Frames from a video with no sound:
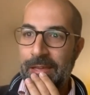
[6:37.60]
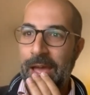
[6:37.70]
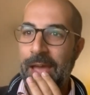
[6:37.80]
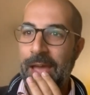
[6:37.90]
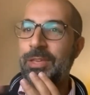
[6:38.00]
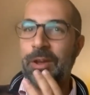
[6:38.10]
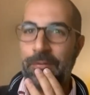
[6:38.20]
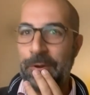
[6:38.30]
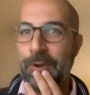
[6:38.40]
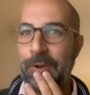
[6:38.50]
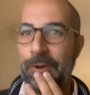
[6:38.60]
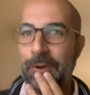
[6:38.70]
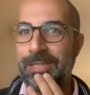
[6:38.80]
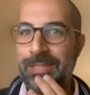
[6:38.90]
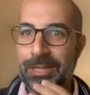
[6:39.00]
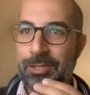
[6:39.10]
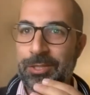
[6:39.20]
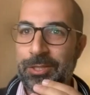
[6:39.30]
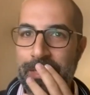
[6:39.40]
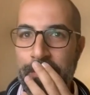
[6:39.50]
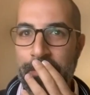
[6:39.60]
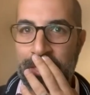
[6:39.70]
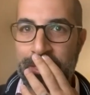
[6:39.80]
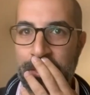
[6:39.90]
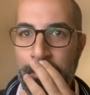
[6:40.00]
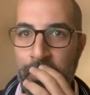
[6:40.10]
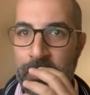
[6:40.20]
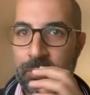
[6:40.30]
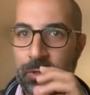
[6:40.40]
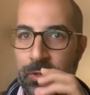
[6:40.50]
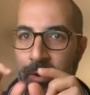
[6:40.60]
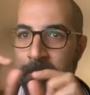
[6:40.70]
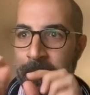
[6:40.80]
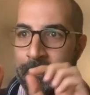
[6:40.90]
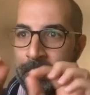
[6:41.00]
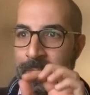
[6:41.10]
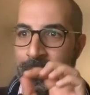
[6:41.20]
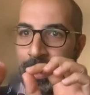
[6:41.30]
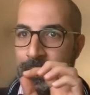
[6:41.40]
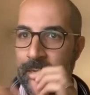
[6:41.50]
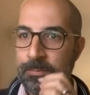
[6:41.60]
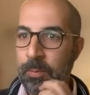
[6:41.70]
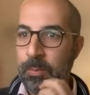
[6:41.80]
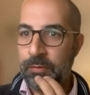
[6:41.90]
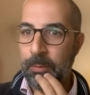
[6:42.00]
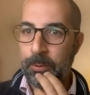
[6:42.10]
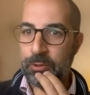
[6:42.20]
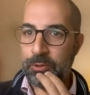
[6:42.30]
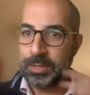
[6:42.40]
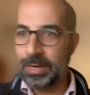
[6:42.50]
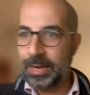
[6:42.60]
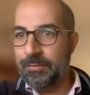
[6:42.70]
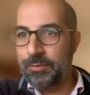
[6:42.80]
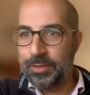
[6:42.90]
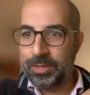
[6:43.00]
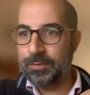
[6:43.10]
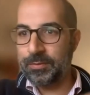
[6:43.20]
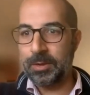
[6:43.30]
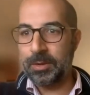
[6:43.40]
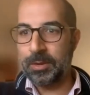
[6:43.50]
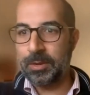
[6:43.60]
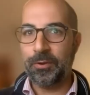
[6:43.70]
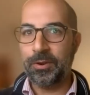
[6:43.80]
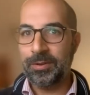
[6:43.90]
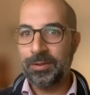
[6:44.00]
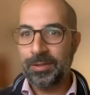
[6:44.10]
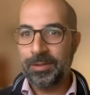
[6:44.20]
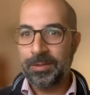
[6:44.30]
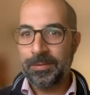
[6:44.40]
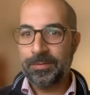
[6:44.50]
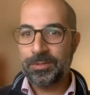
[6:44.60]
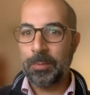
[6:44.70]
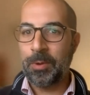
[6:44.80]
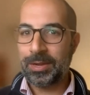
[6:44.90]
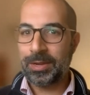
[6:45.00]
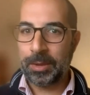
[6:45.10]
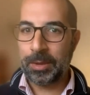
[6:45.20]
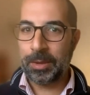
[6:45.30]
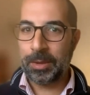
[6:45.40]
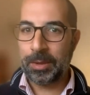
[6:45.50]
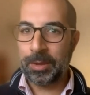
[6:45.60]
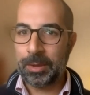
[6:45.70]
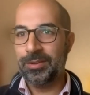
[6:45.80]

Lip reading: I think, of course, it makes sense during the time, but at some points you're at that moment of opportunity and everything you've done before somehow comes together.